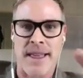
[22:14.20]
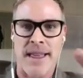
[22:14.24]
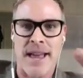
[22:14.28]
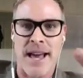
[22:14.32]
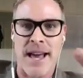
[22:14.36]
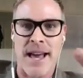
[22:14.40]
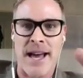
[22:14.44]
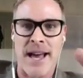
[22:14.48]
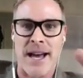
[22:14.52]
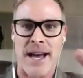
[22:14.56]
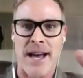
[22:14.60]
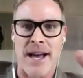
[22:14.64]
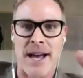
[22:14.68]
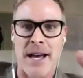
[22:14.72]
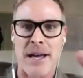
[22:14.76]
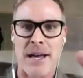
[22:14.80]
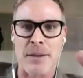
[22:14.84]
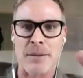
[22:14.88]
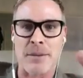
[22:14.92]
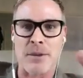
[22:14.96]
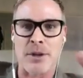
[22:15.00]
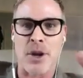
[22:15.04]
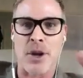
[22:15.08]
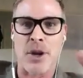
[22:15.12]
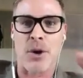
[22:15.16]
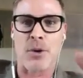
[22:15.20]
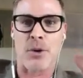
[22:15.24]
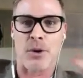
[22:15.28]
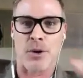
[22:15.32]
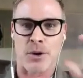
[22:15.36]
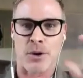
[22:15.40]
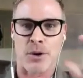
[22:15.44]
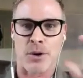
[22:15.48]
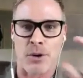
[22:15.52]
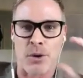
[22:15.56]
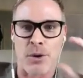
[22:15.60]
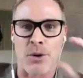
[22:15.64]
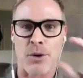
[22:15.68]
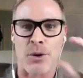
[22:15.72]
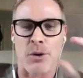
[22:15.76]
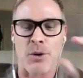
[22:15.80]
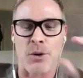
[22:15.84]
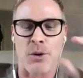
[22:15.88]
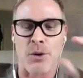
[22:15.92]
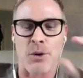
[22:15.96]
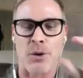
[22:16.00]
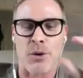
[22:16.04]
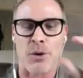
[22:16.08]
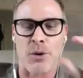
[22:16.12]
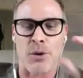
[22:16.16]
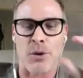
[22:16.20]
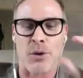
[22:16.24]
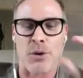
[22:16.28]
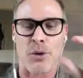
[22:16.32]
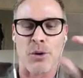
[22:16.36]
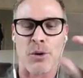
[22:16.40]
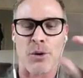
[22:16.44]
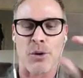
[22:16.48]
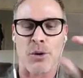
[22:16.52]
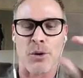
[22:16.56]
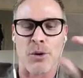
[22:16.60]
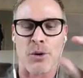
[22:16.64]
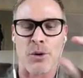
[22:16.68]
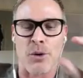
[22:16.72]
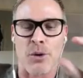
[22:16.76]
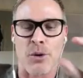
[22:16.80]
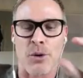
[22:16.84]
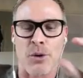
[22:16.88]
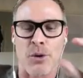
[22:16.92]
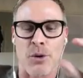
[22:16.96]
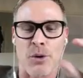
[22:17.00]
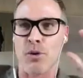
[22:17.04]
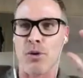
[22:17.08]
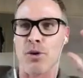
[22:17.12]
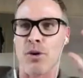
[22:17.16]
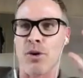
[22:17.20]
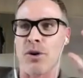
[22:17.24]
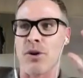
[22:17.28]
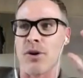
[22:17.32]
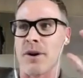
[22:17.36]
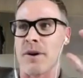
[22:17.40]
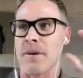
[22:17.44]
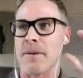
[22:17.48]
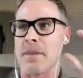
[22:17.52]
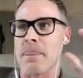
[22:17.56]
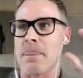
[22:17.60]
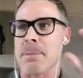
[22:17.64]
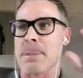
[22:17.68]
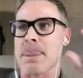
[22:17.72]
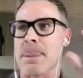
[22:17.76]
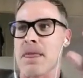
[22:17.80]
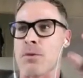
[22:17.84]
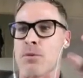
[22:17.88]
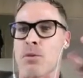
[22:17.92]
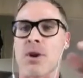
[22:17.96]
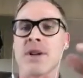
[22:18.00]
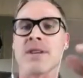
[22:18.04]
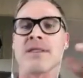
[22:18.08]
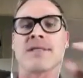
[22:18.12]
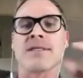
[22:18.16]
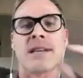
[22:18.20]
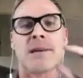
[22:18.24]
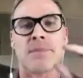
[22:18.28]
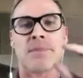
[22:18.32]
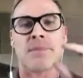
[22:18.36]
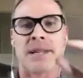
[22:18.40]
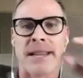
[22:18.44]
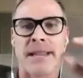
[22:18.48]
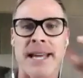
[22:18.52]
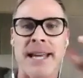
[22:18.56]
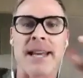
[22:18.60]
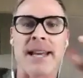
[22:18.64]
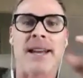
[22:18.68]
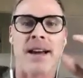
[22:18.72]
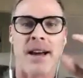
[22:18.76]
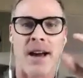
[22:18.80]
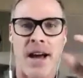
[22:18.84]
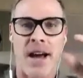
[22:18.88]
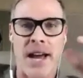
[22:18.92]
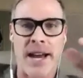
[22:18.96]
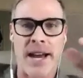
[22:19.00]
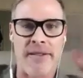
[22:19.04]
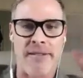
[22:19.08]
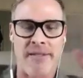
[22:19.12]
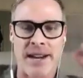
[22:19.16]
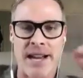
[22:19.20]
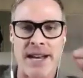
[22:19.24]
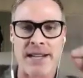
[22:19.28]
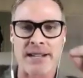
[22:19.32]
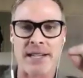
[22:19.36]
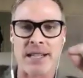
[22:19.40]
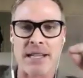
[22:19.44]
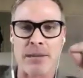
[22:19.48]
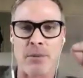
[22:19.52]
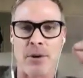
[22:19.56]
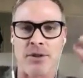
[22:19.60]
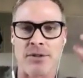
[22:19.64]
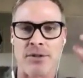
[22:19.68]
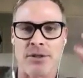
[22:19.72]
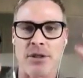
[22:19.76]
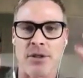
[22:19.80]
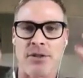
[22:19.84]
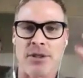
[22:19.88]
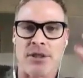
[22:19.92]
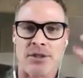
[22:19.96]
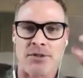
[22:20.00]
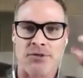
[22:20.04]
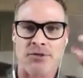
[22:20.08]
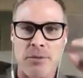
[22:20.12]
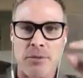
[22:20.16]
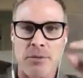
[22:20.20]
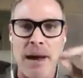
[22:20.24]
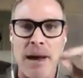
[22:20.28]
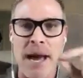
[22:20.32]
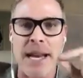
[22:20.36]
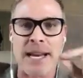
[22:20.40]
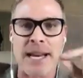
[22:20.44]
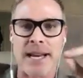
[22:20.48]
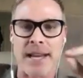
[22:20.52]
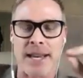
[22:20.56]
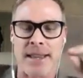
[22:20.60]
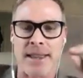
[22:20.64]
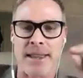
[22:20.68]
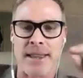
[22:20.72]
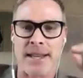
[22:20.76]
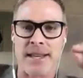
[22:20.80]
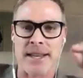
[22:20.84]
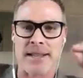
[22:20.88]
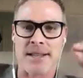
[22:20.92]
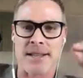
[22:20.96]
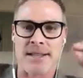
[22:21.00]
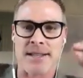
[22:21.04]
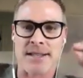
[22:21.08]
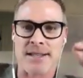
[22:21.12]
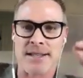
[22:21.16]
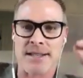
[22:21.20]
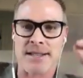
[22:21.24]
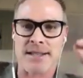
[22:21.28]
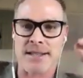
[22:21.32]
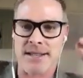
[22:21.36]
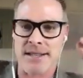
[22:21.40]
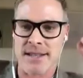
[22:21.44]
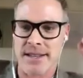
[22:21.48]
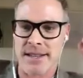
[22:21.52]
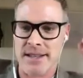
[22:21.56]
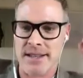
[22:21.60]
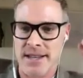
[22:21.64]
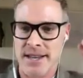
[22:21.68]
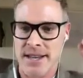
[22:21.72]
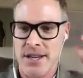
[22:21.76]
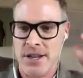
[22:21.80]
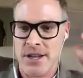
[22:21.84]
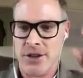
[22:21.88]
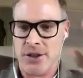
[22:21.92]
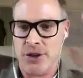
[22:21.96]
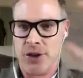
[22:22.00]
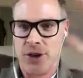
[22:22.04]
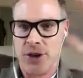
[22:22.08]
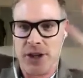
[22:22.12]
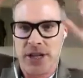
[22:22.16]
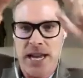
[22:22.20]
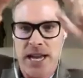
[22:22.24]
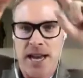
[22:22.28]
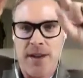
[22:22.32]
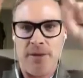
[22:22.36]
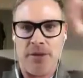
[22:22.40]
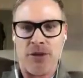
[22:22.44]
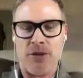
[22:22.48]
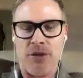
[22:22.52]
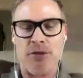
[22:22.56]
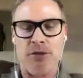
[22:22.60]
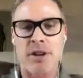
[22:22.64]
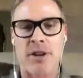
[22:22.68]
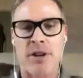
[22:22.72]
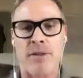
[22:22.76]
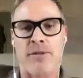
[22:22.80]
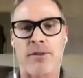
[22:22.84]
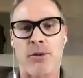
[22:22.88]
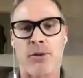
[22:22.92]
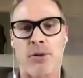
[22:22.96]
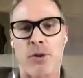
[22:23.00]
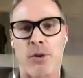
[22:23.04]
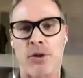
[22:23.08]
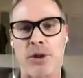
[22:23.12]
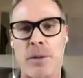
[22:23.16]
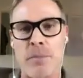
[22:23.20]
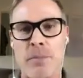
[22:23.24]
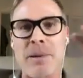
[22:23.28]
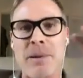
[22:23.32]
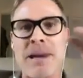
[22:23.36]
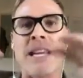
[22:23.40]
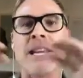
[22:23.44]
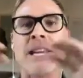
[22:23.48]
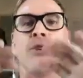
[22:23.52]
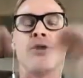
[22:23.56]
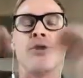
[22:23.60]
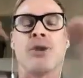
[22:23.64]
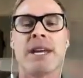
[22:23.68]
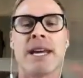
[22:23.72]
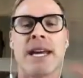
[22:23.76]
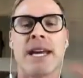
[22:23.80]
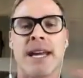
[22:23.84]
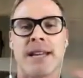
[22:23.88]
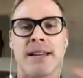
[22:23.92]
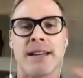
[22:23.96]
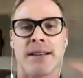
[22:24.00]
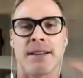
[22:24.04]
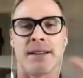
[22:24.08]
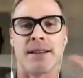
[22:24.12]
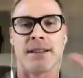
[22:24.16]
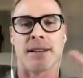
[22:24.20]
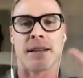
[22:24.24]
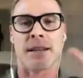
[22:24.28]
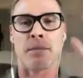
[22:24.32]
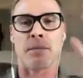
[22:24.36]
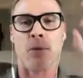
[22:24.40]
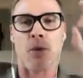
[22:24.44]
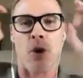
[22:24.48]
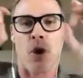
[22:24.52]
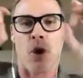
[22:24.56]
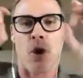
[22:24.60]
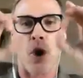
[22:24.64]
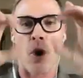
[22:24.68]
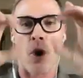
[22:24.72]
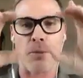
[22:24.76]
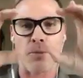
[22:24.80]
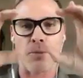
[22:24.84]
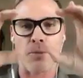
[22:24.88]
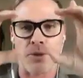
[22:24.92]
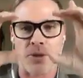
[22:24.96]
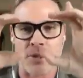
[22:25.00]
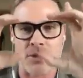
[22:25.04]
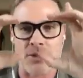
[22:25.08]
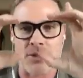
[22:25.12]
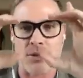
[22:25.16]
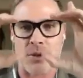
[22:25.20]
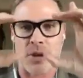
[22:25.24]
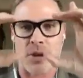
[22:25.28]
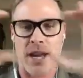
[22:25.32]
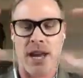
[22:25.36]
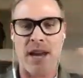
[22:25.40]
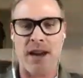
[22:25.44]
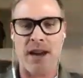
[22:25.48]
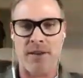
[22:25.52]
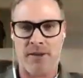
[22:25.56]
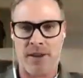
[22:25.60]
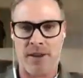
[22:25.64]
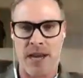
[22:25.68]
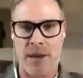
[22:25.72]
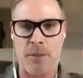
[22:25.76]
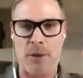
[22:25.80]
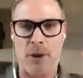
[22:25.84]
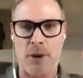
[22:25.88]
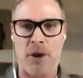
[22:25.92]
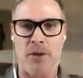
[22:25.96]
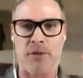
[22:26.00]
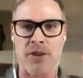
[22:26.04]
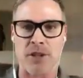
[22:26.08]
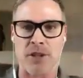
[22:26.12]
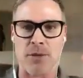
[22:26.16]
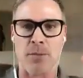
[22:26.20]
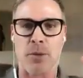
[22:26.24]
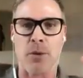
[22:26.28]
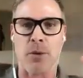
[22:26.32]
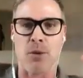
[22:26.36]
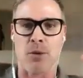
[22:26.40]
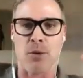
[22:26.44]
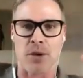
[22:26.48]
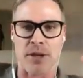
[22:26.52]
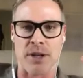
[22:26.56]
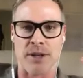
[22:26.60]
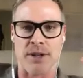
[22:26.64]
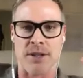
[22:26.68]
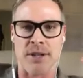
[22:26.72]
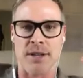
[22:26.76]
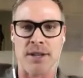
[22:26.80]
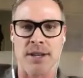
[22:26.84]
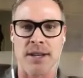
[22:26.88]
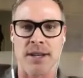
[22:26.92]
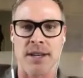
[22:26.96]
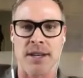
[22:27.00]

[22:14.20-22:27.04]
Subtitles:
Or the urban stuff, or what is something that I can relate to them on? So there's dramatic. You can have 3 or 4. The better you get, the more options you have coming off each point.